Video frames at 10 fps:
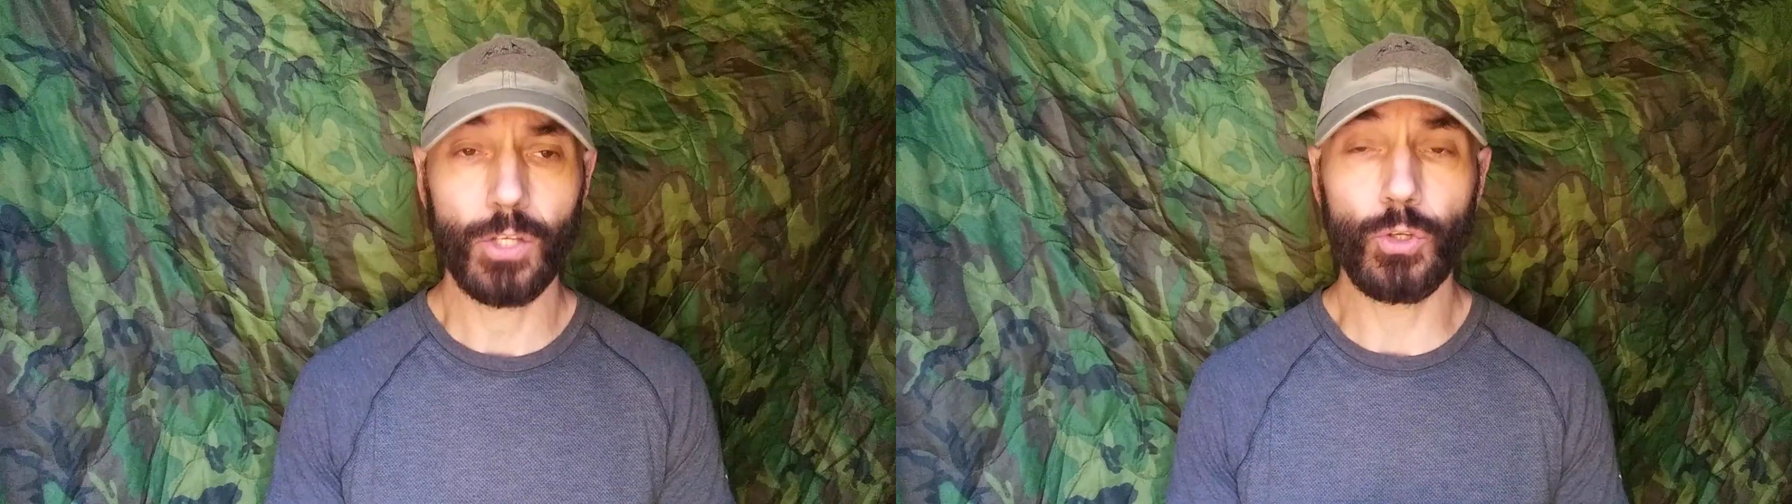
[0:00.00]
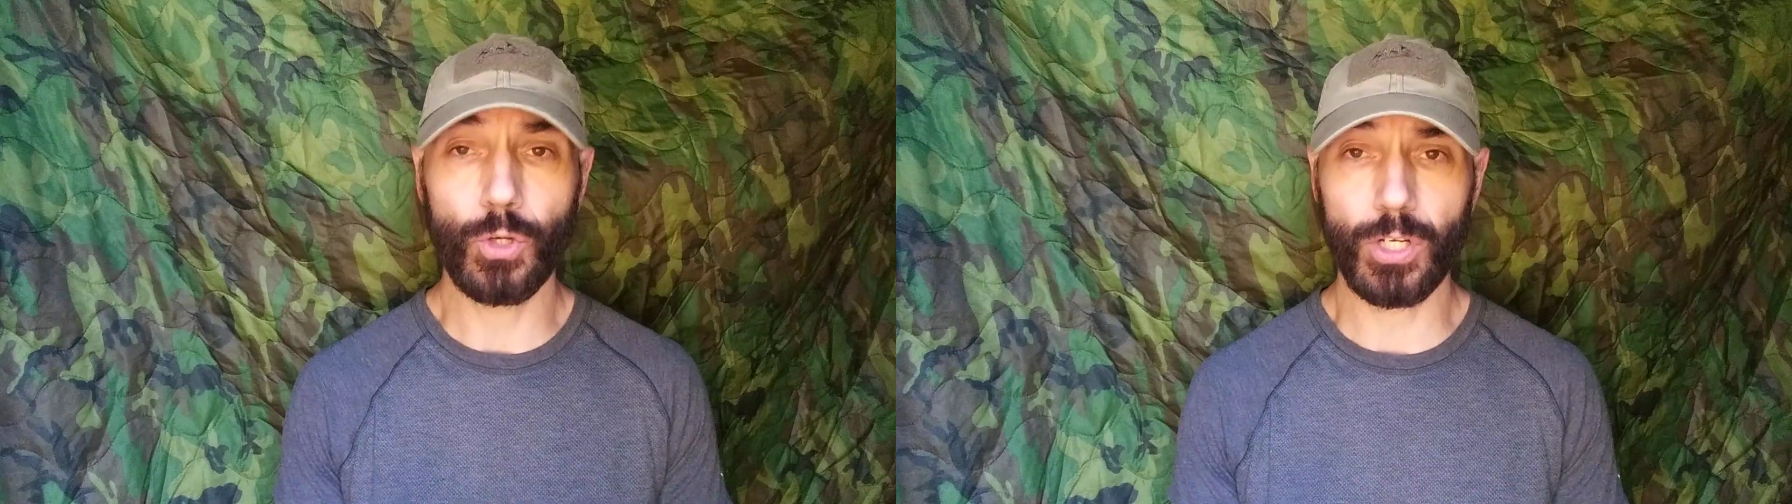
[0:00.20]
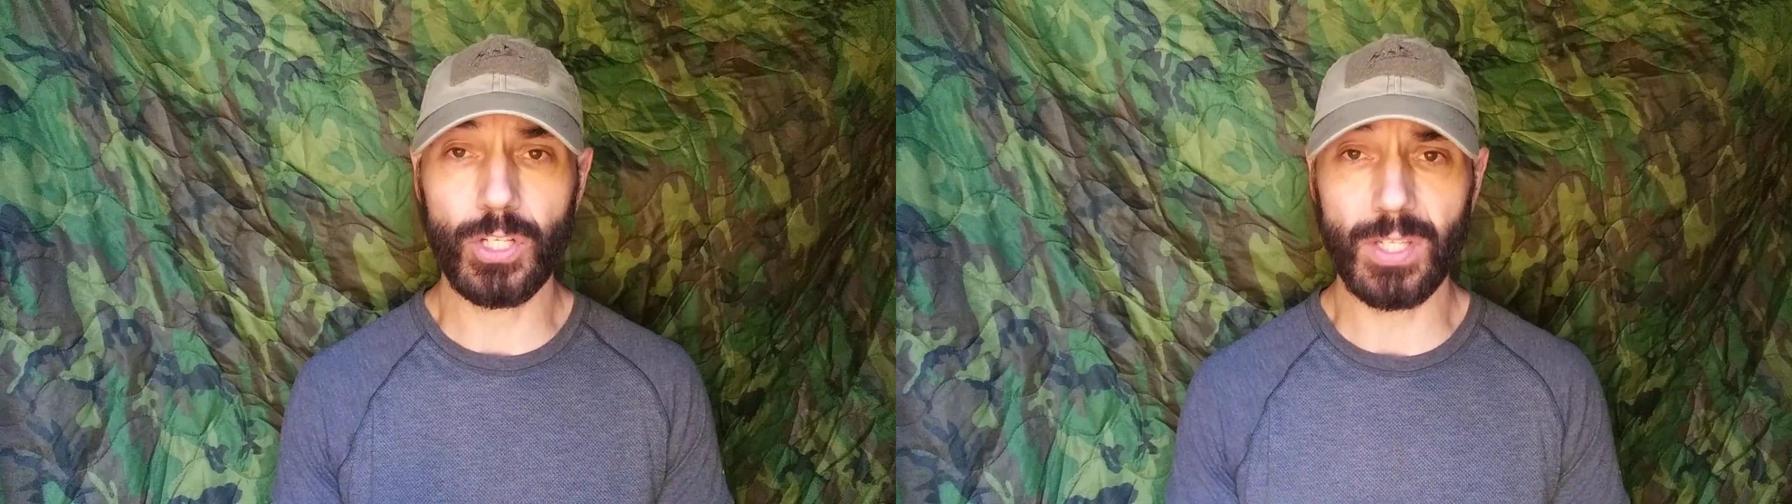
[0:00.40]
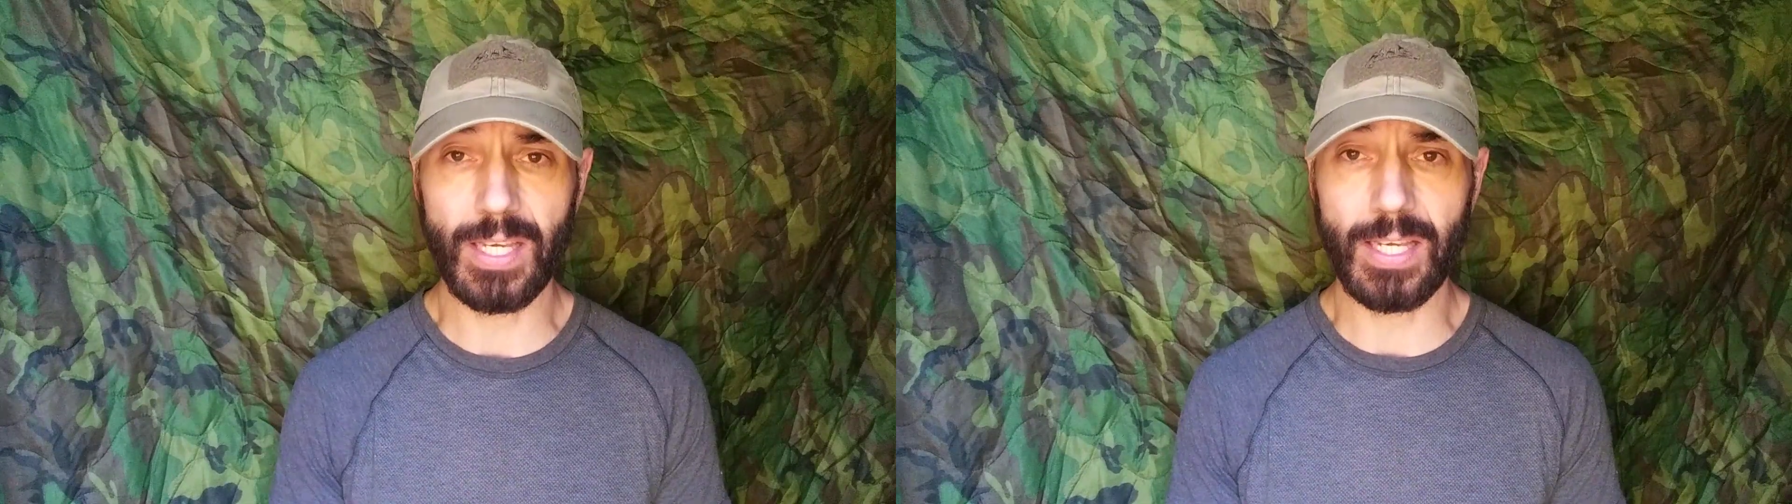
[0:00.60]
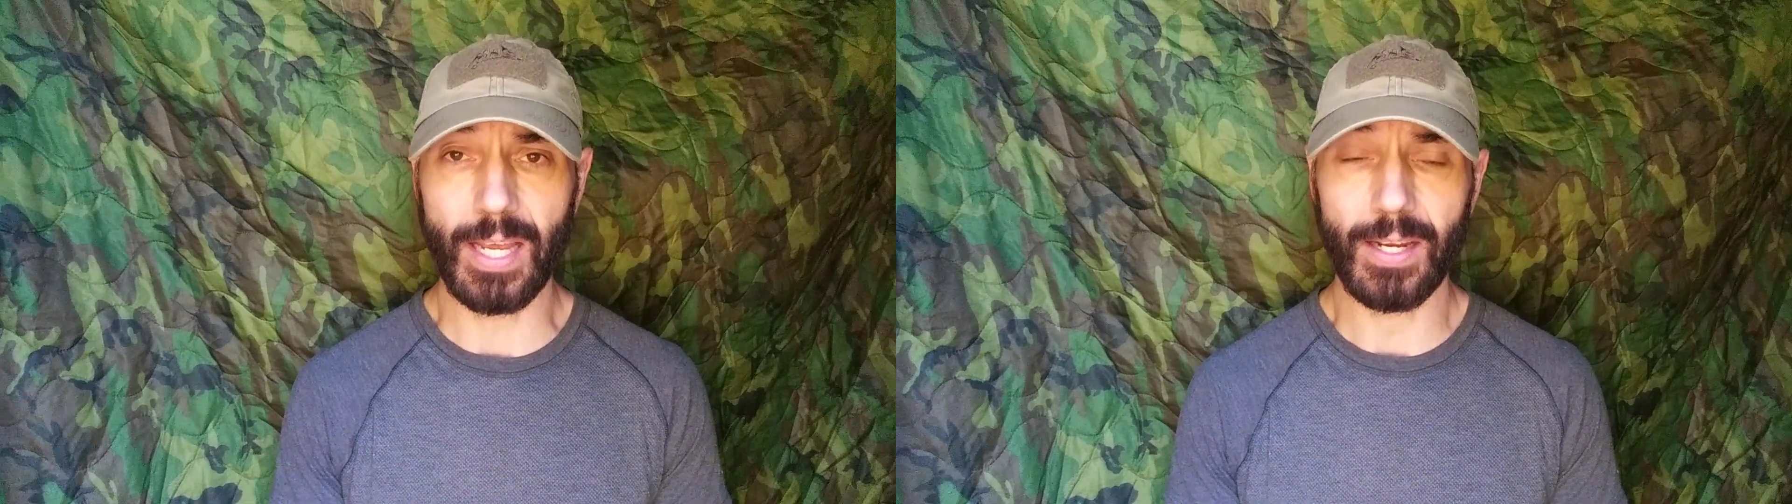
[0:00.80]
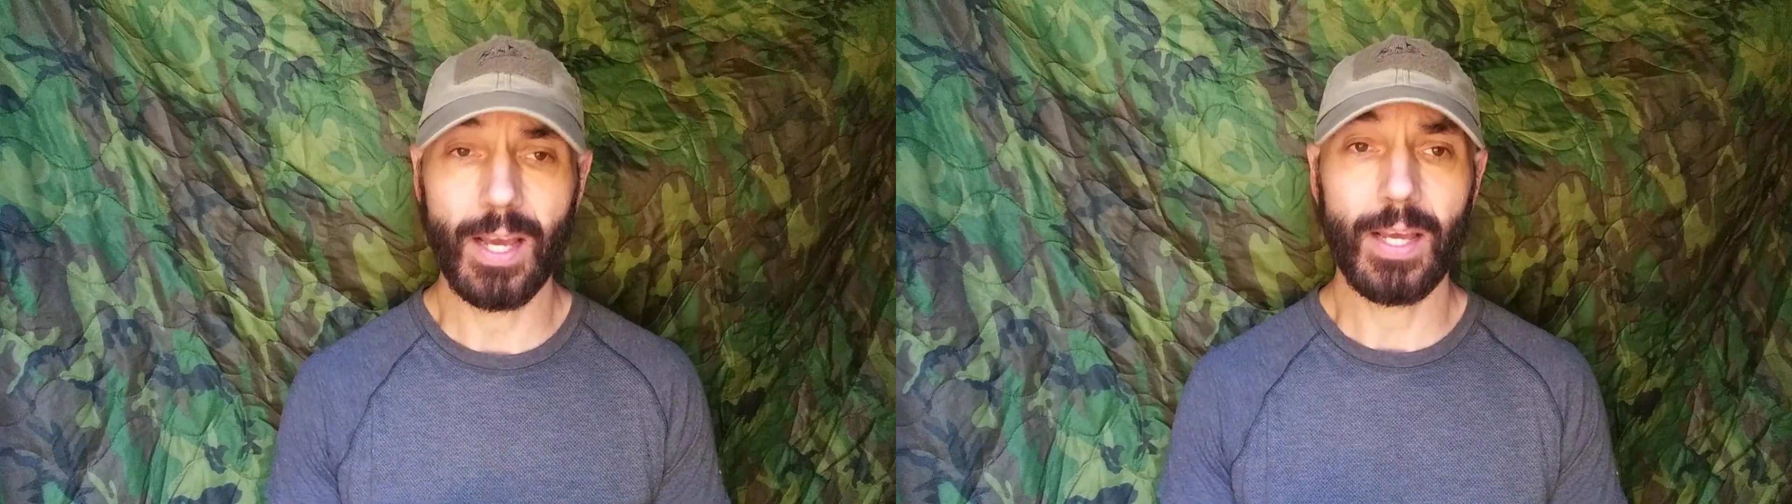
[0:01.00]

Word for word: You can just eat it.